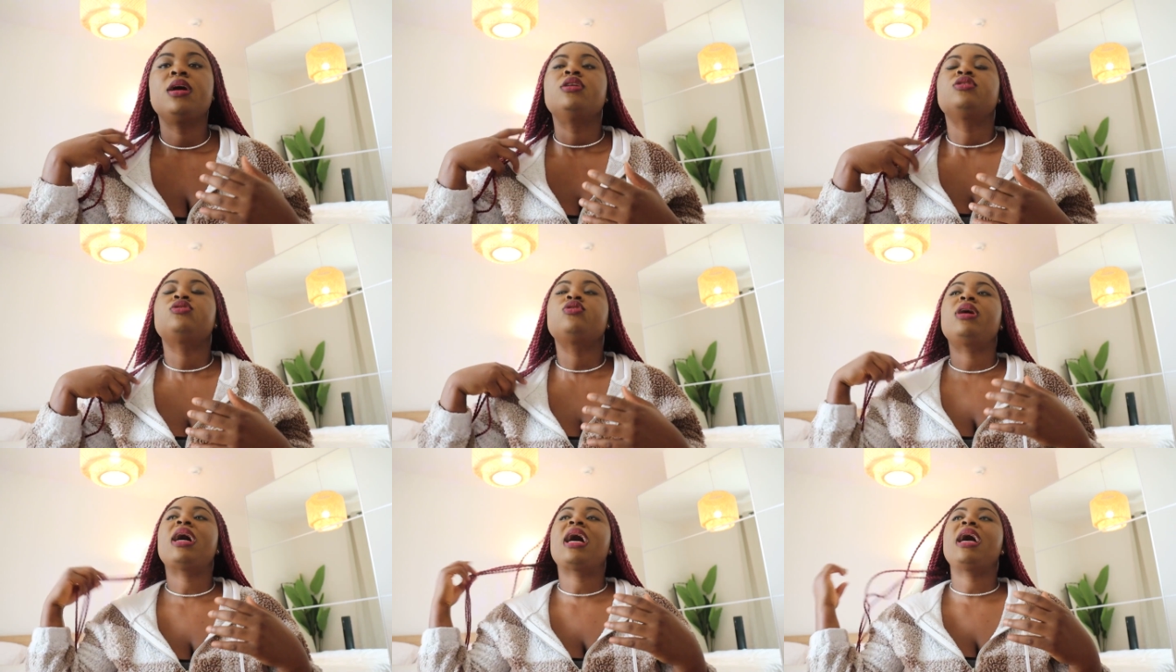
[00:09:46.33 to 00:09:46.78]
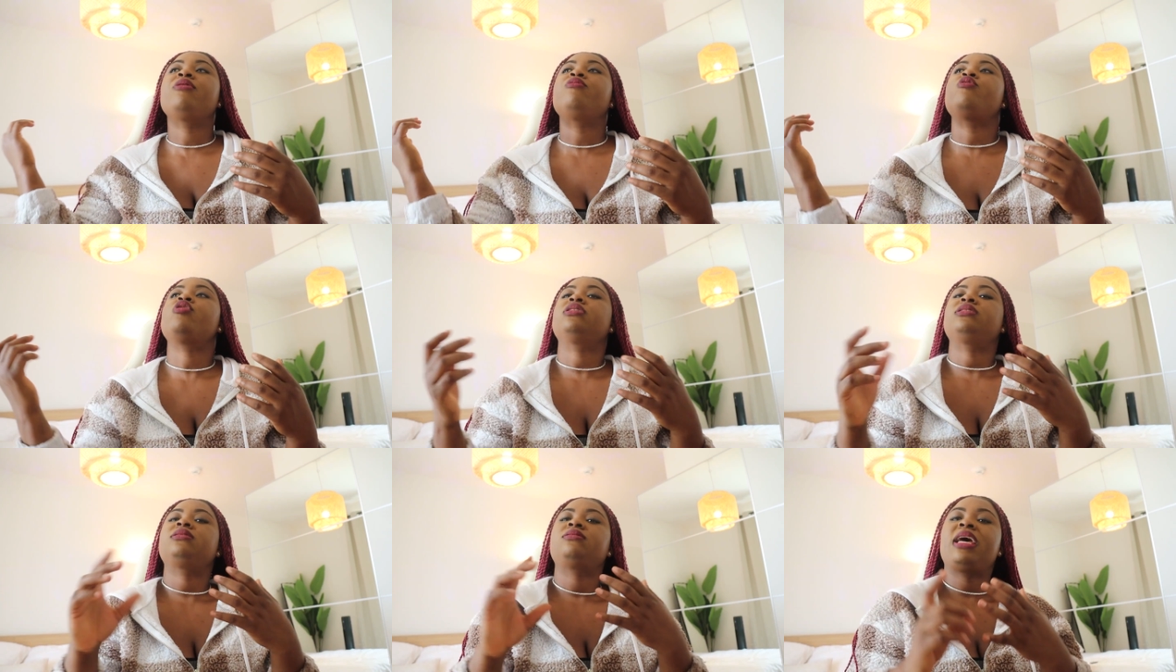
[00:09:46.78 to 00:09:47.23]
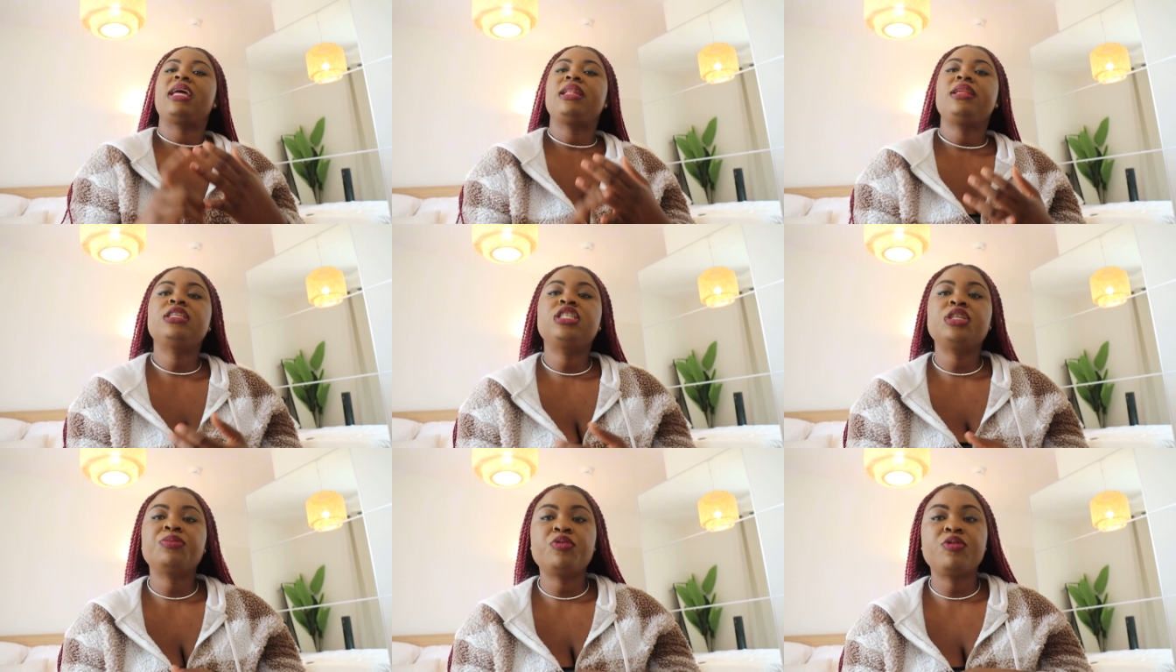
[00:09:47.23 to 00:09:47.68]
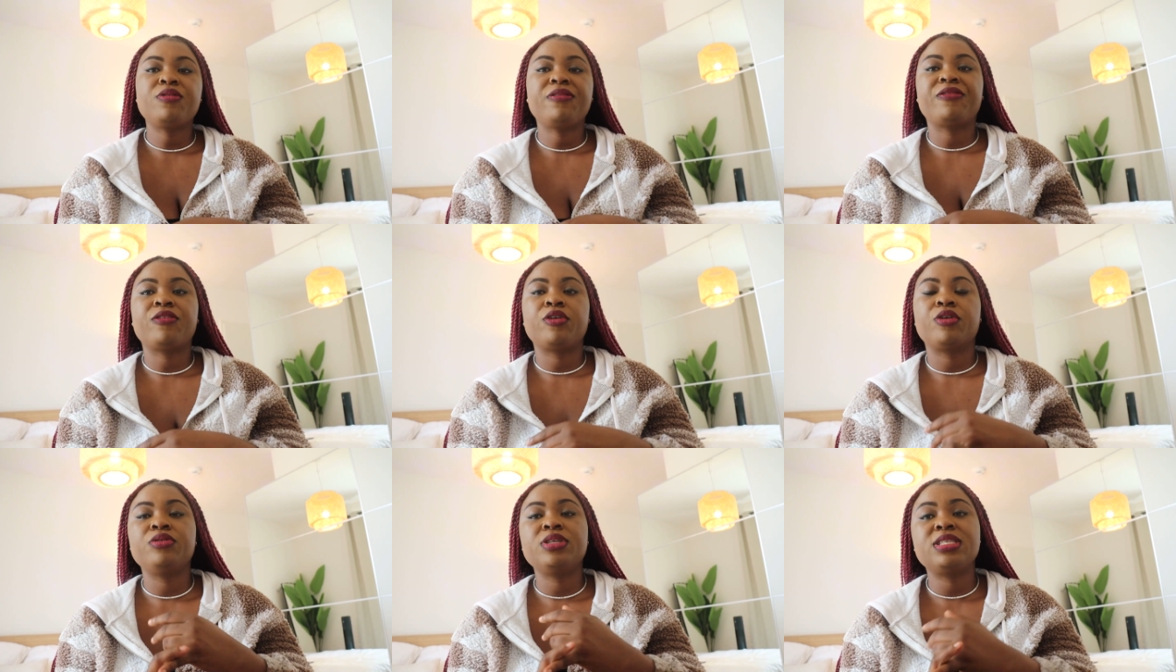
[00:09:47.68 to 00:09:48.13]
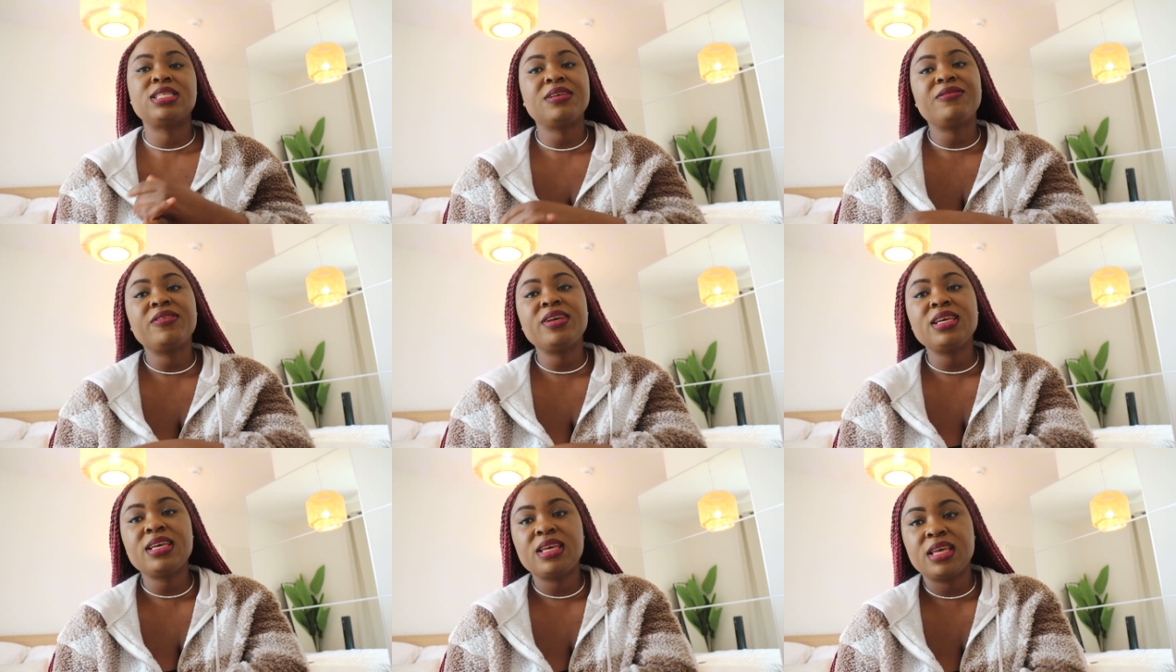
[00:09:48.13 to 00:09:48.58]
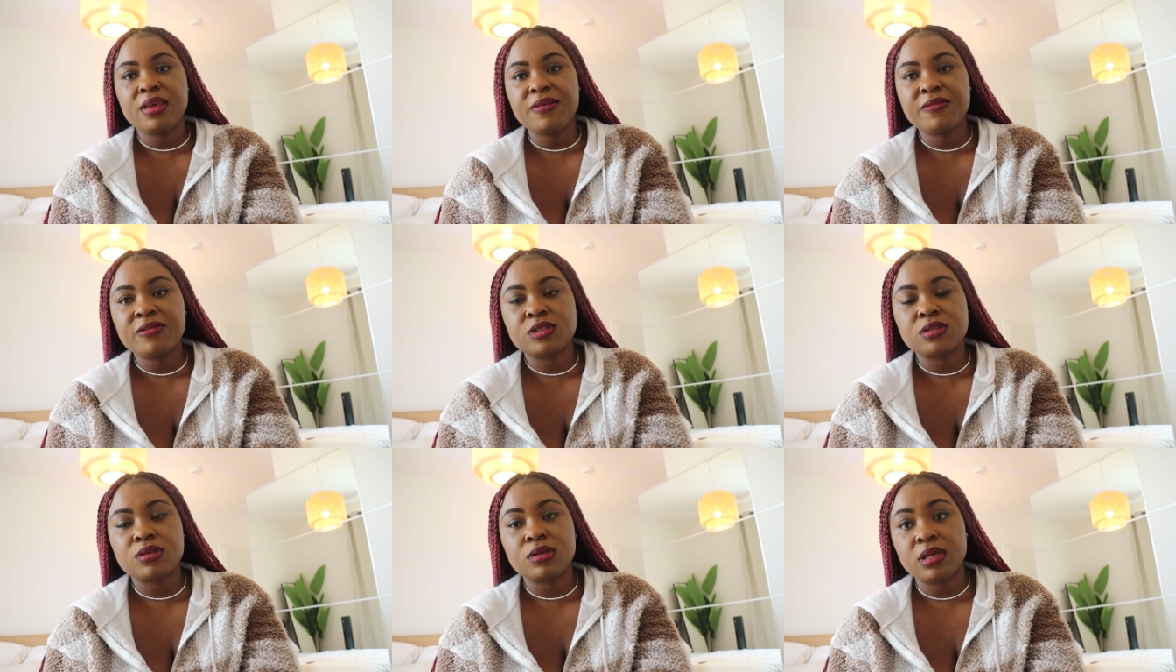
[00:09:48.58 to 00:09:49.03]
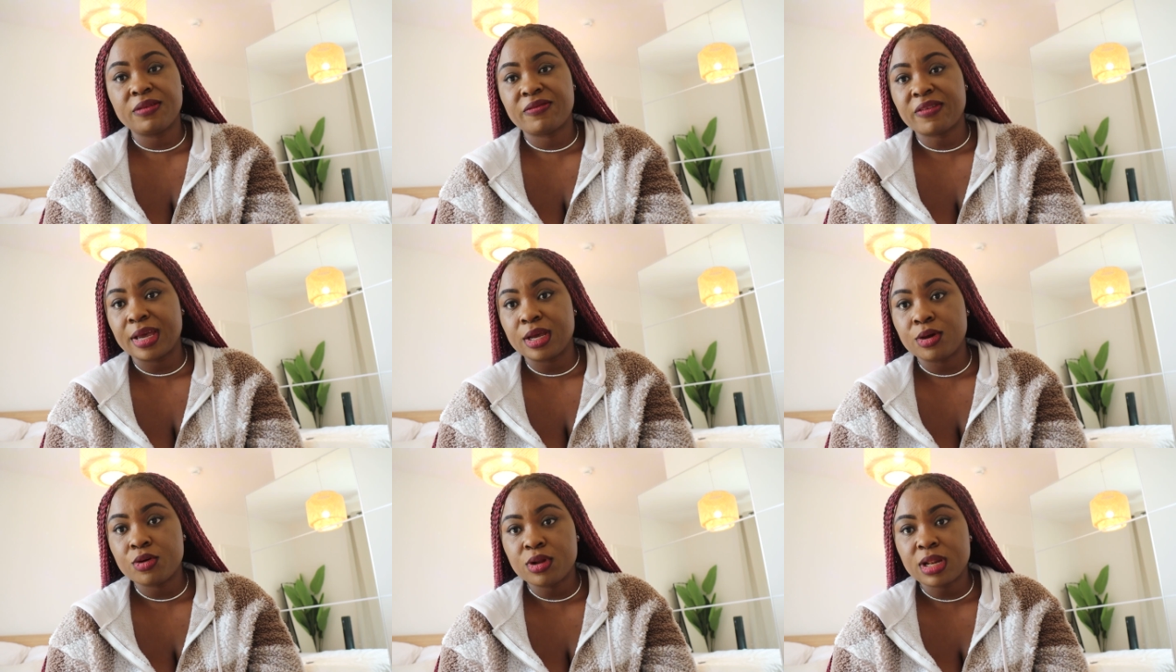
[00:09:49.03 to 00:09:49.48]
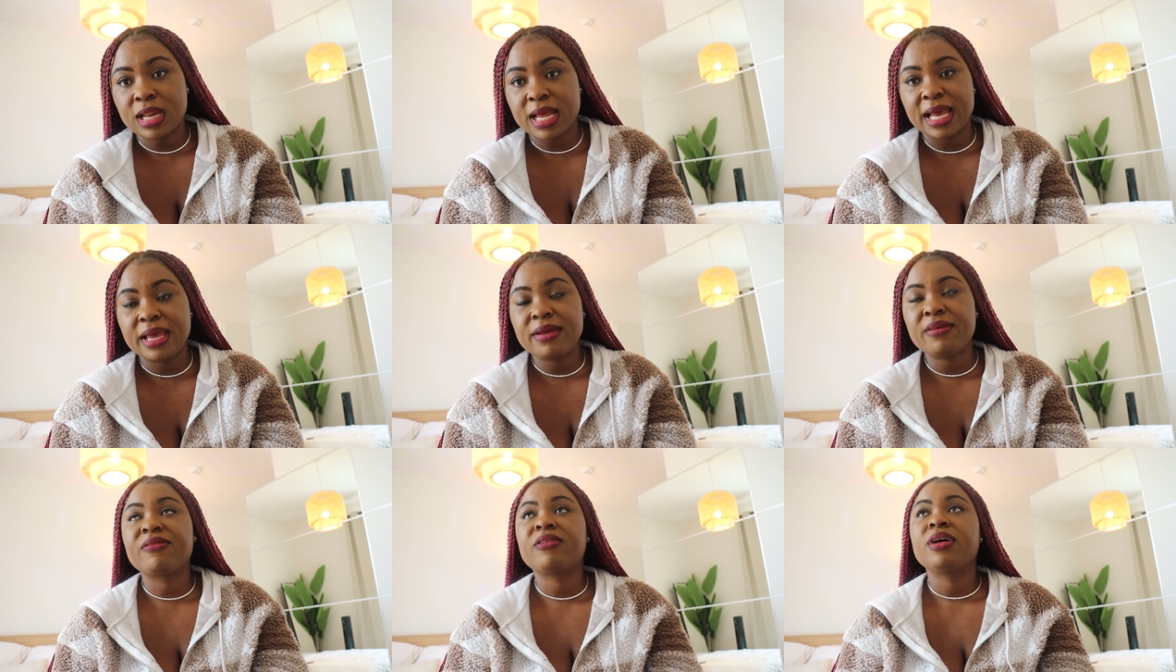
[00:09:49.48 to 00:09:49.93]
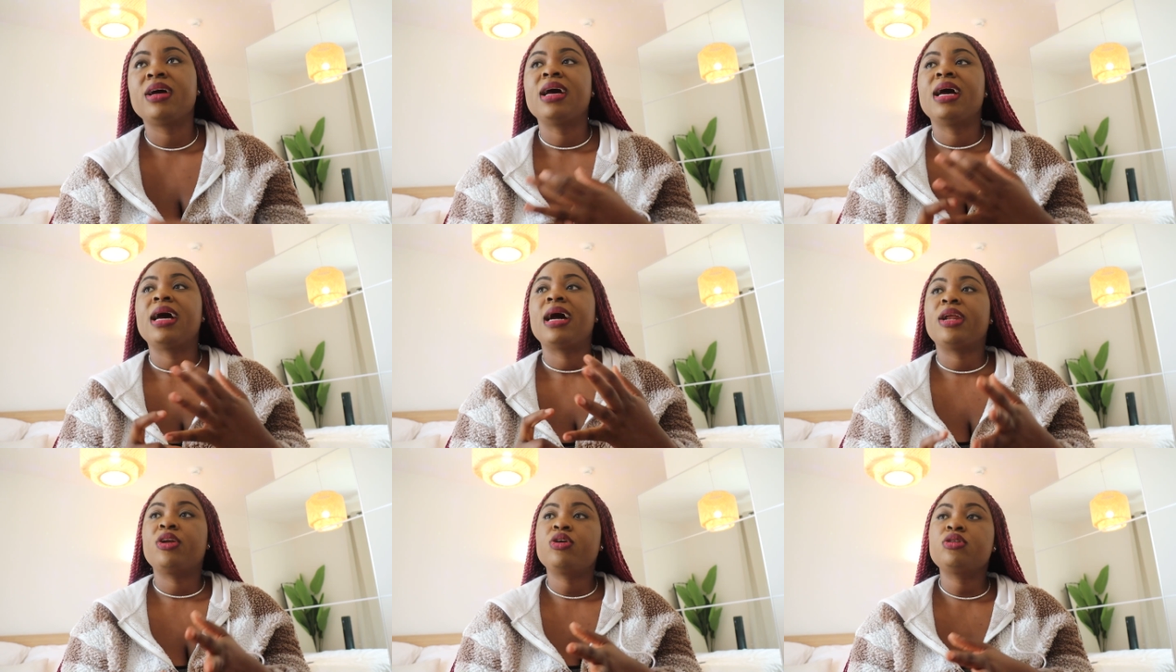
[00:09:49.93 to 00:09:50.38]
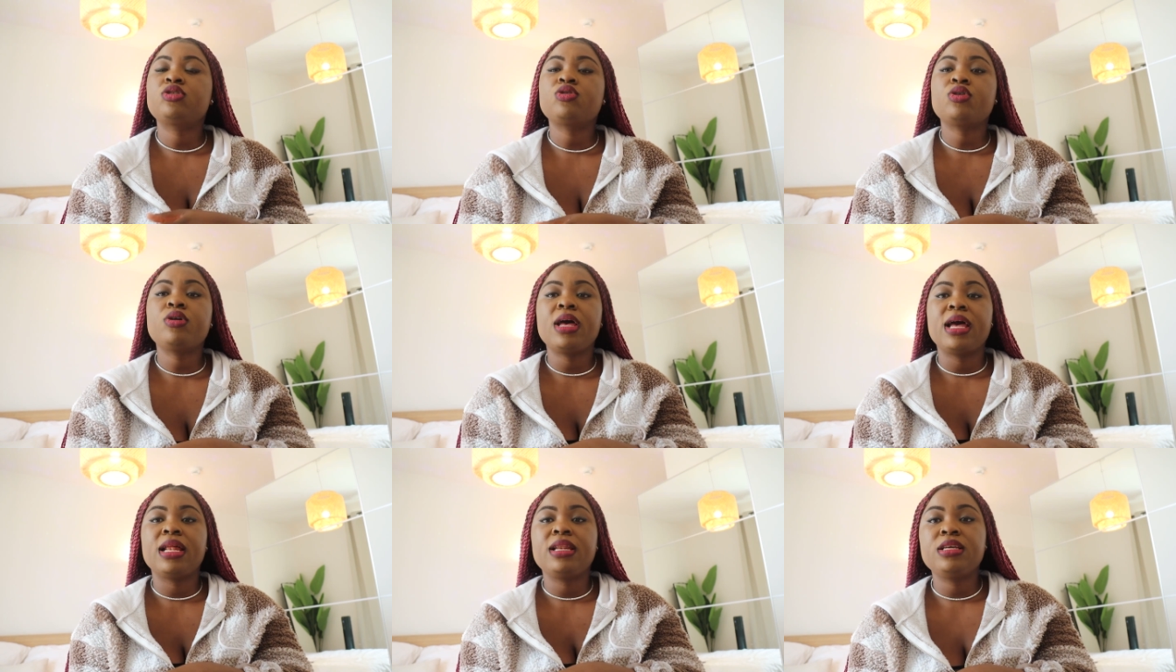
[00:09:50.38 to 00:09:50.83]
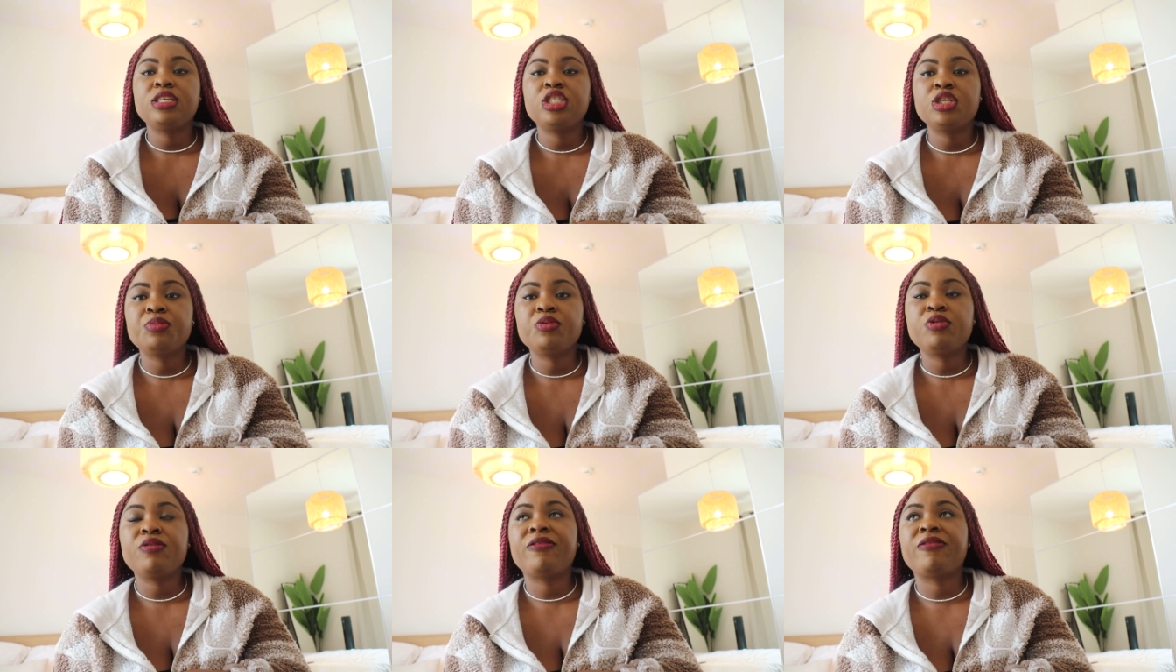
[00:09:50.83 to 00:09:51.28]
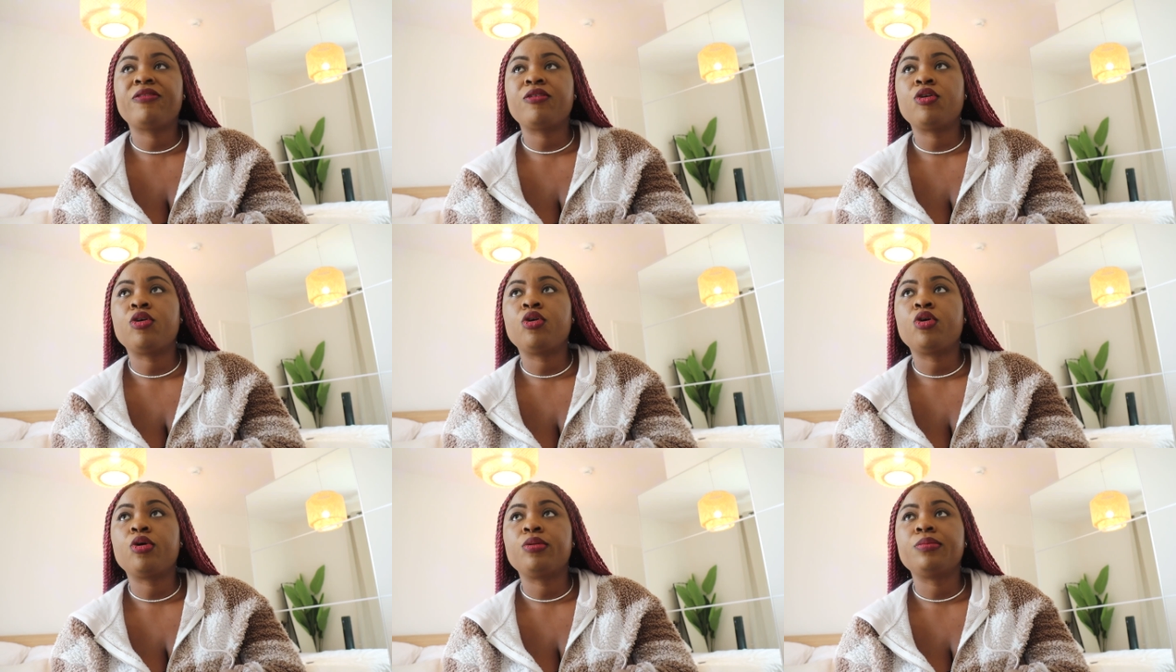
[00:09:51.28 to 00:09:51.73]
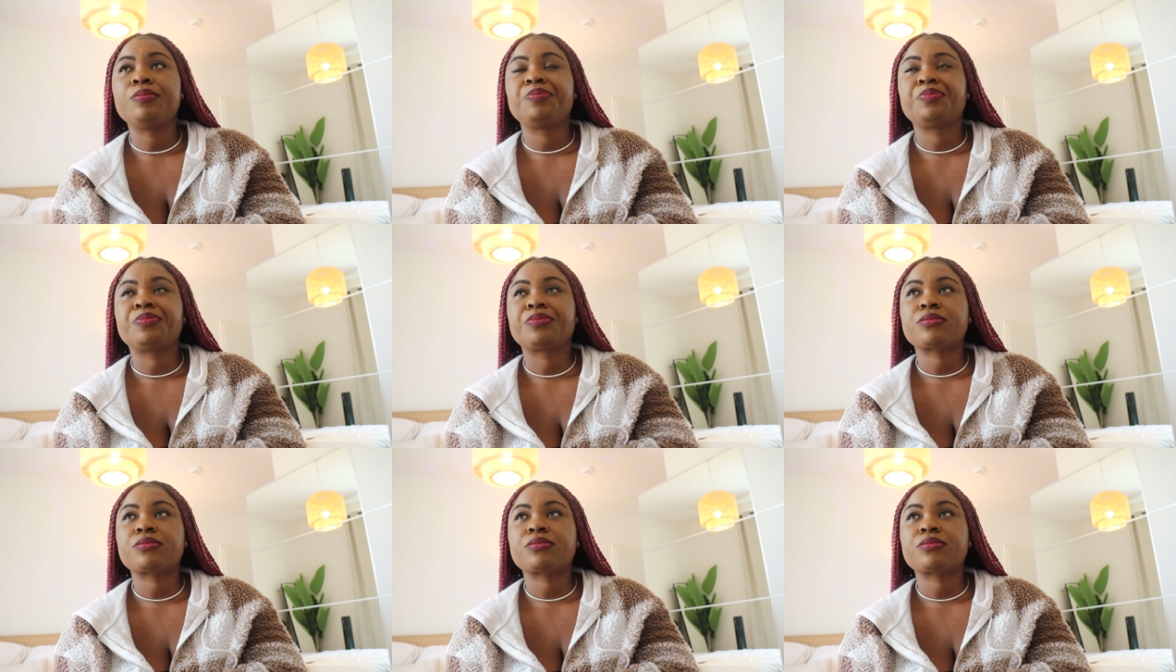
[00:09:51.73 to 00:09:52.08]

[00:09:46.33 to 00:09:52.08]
So I was eligible for receiving gifts if I go live, and also eligible for